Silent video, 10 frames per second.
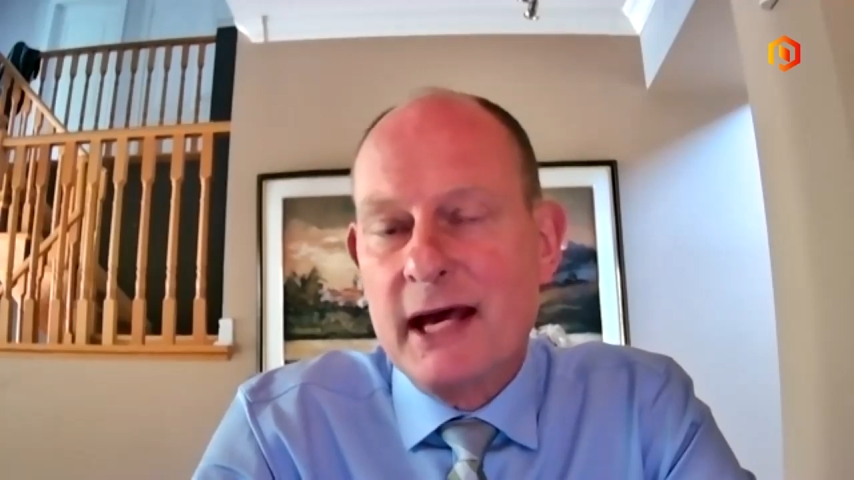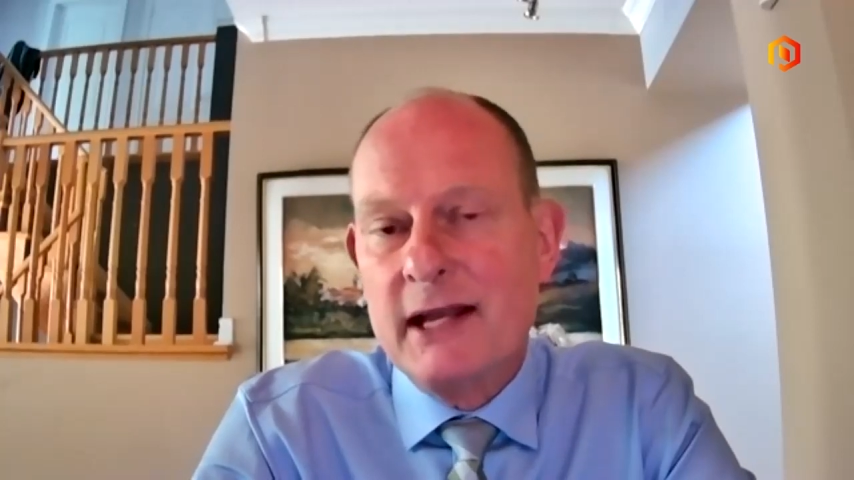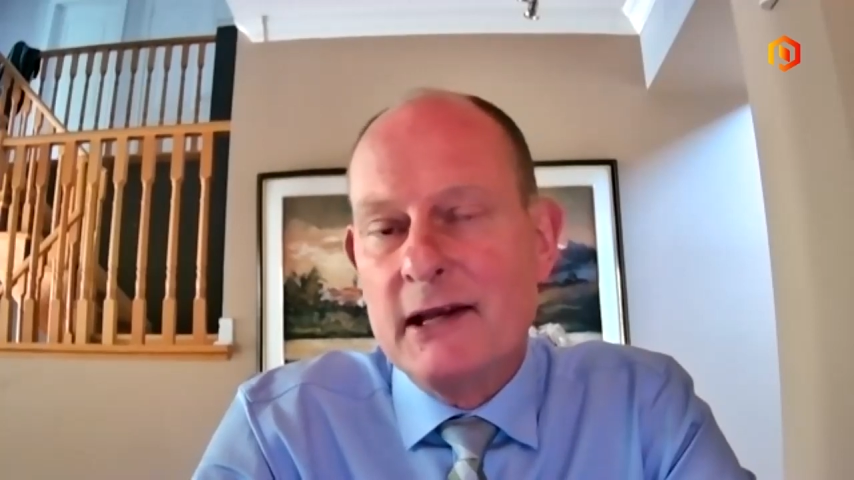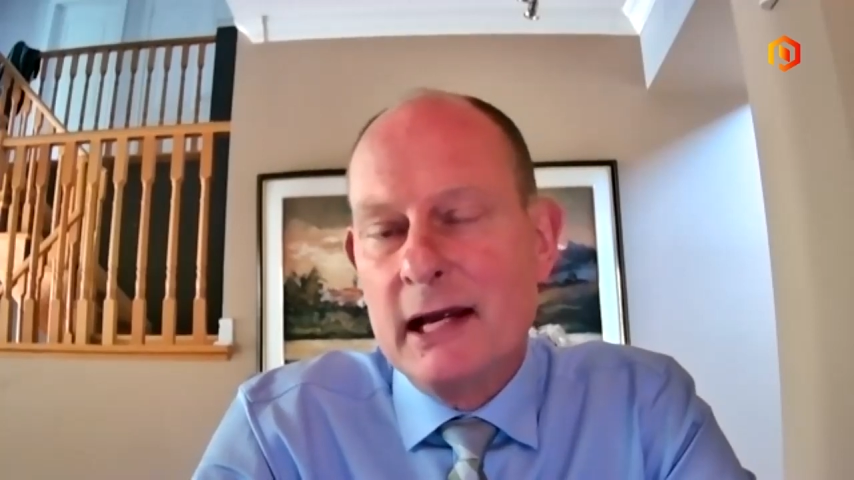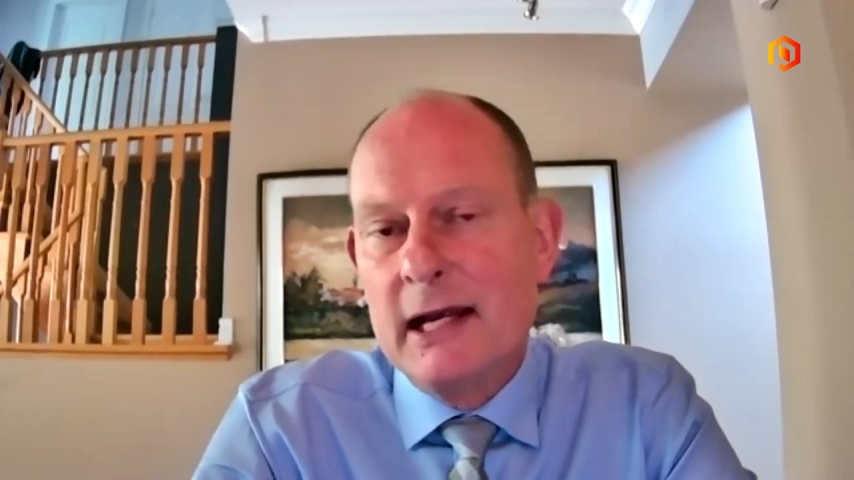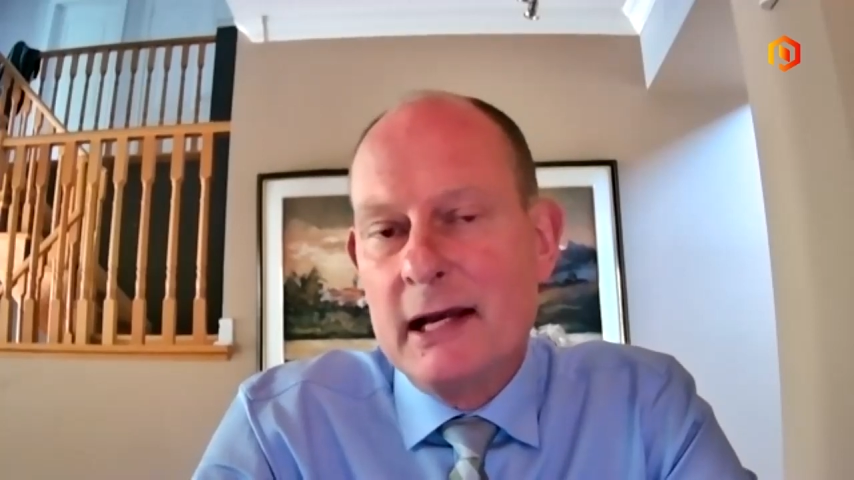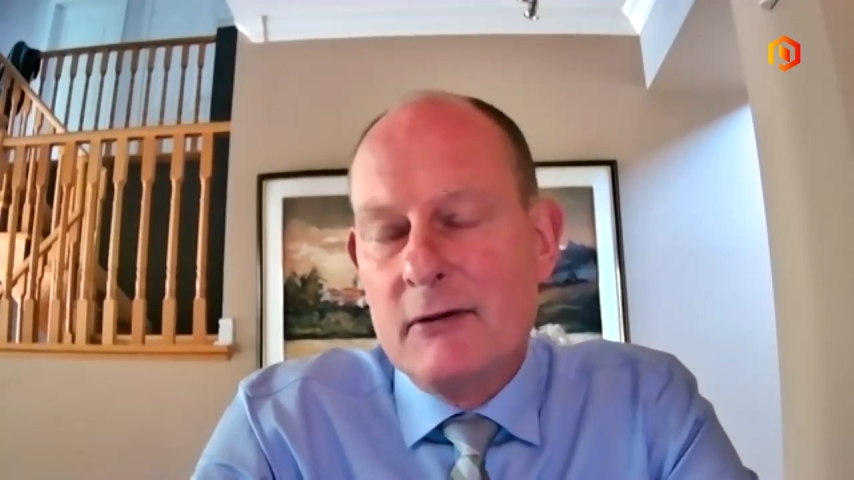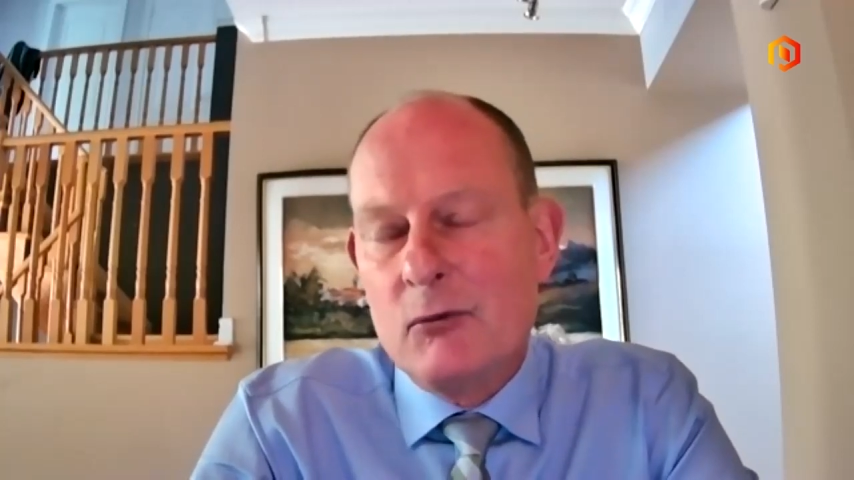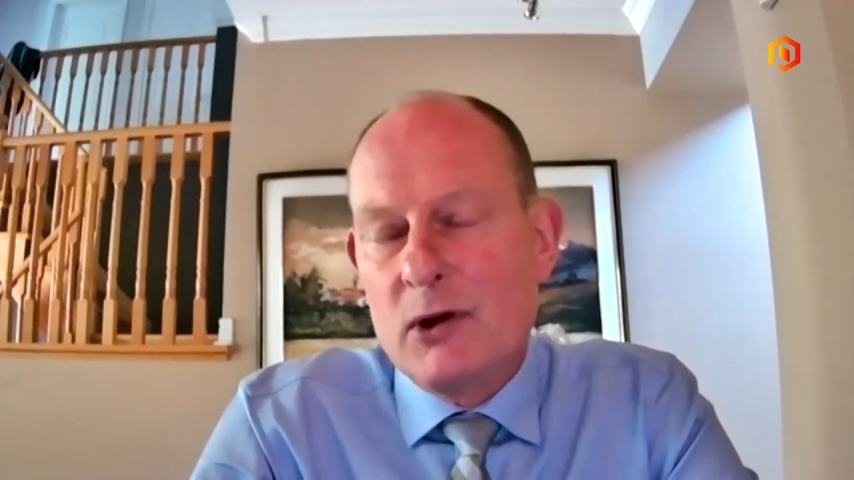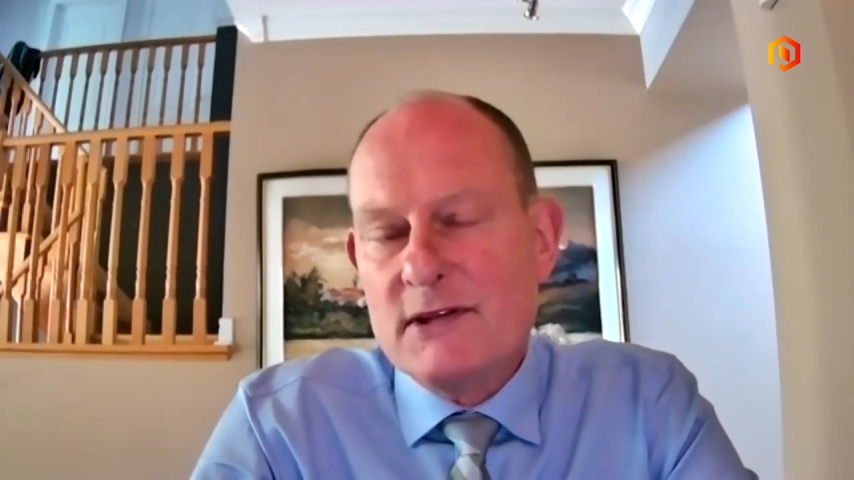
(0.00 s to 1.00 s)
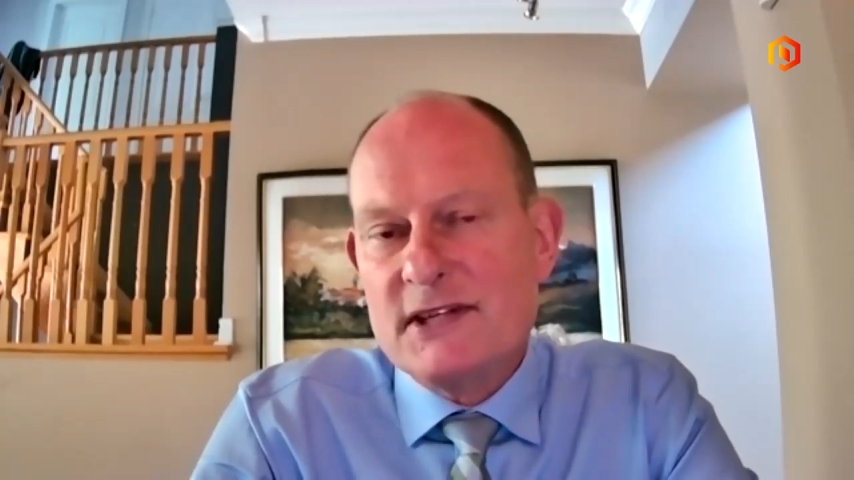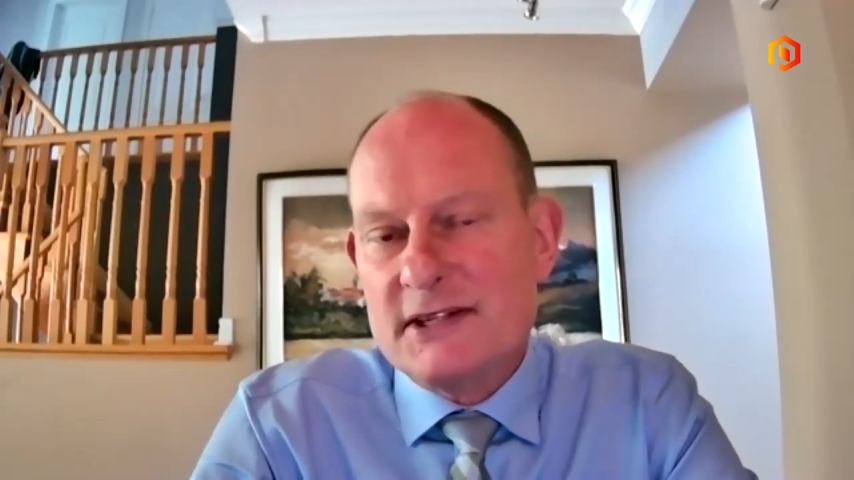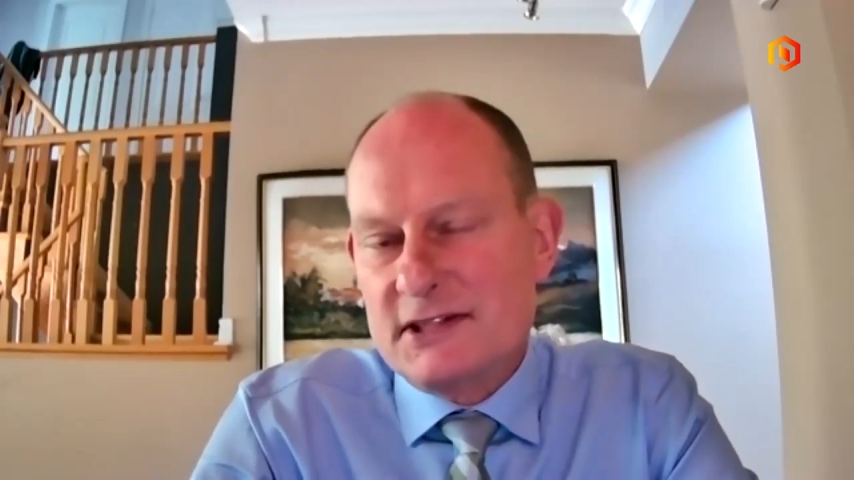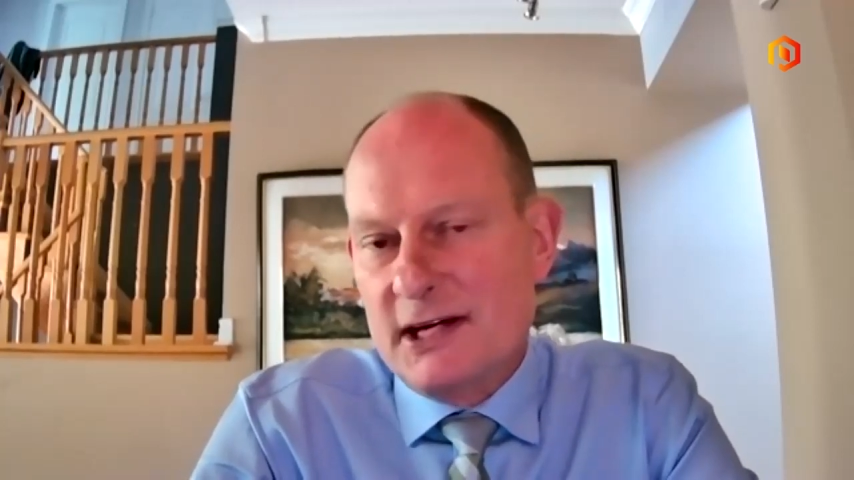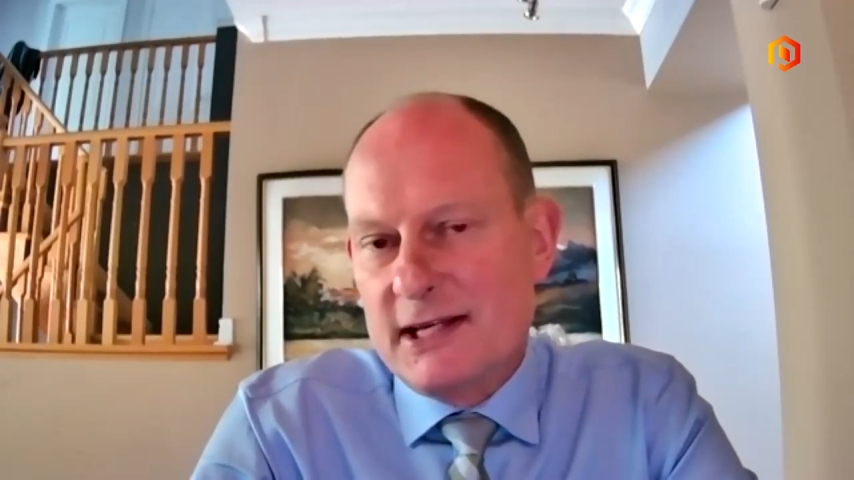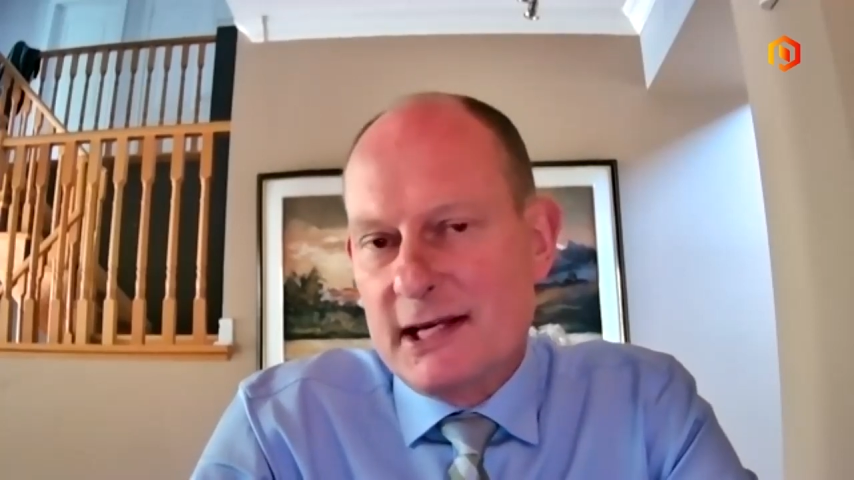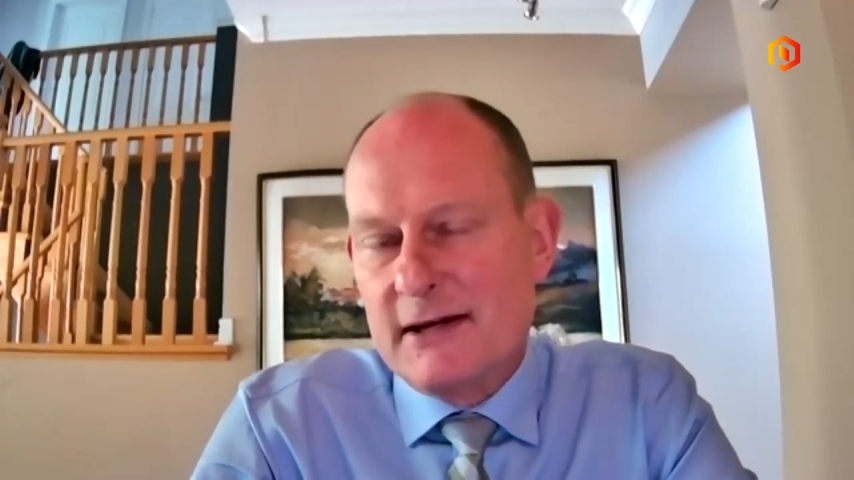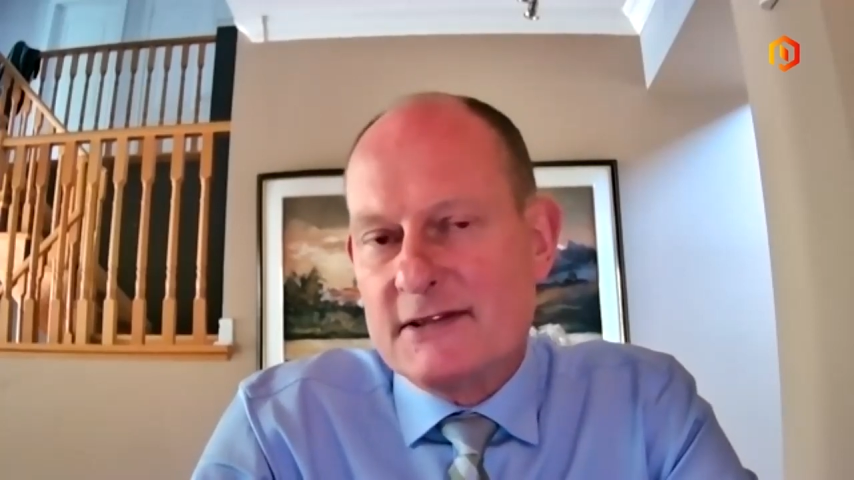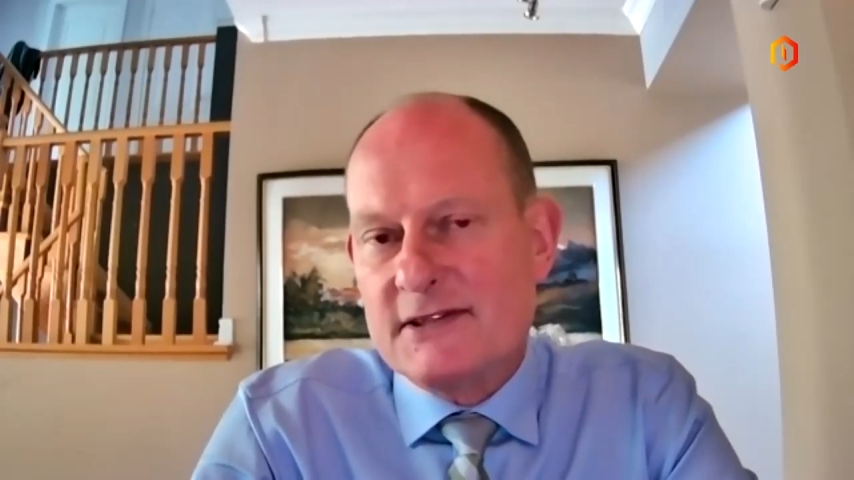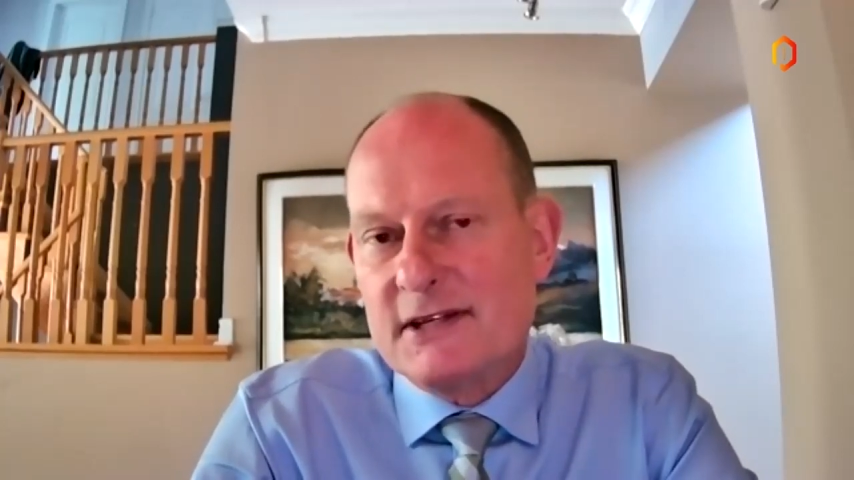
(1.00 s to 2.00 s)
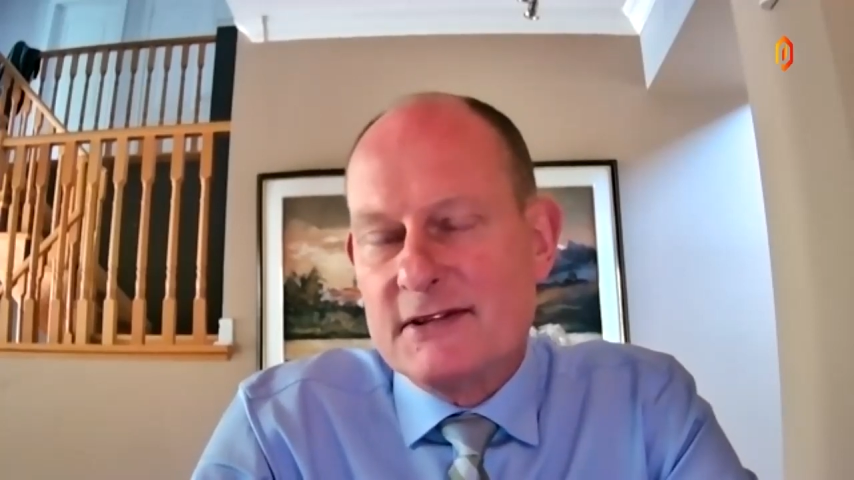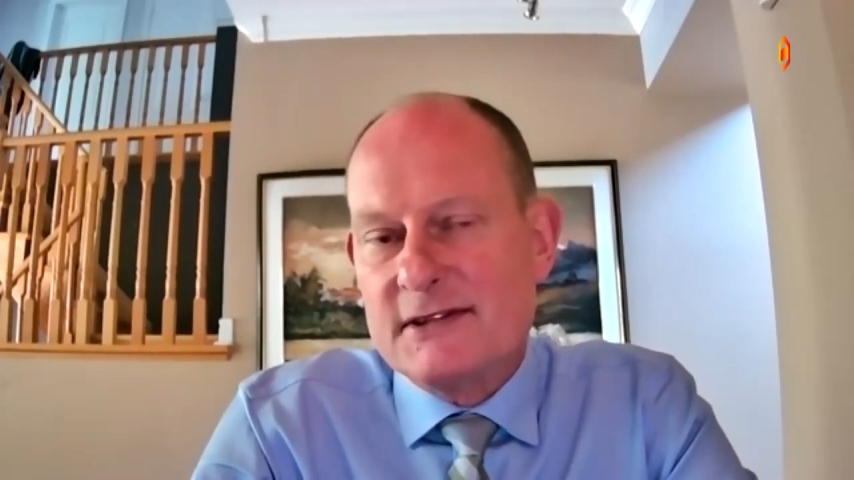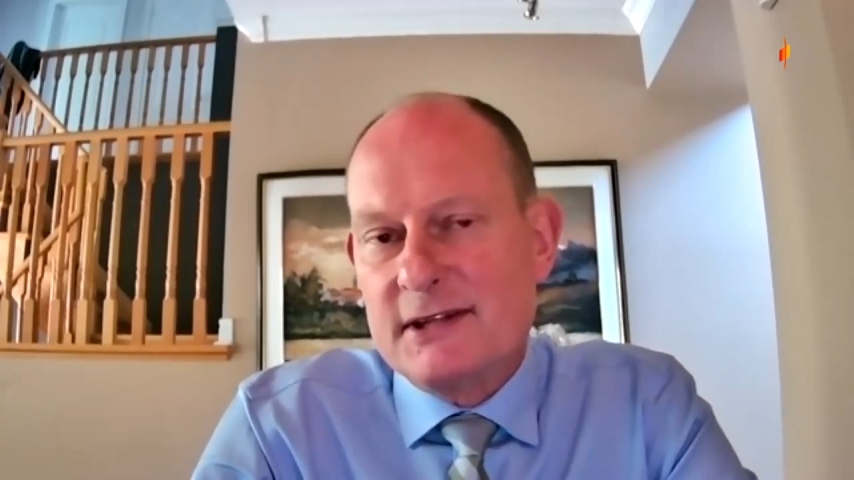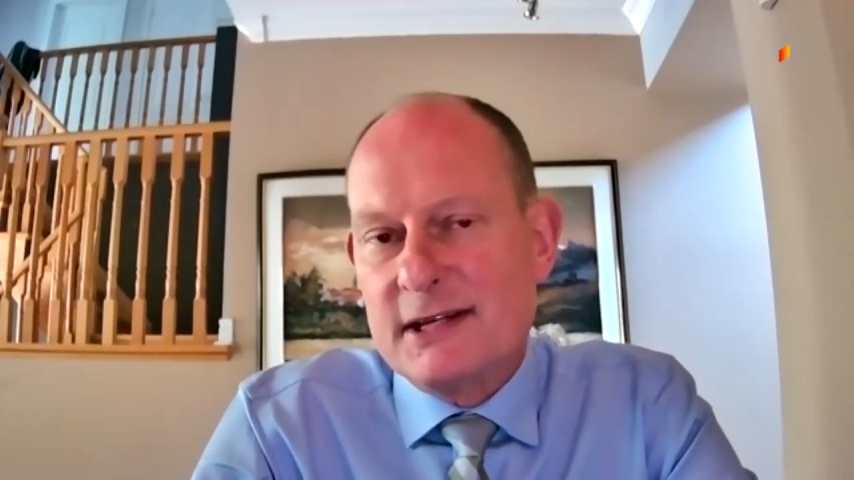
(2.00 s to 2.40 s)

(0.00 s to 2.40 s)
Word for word: And what's exciting us is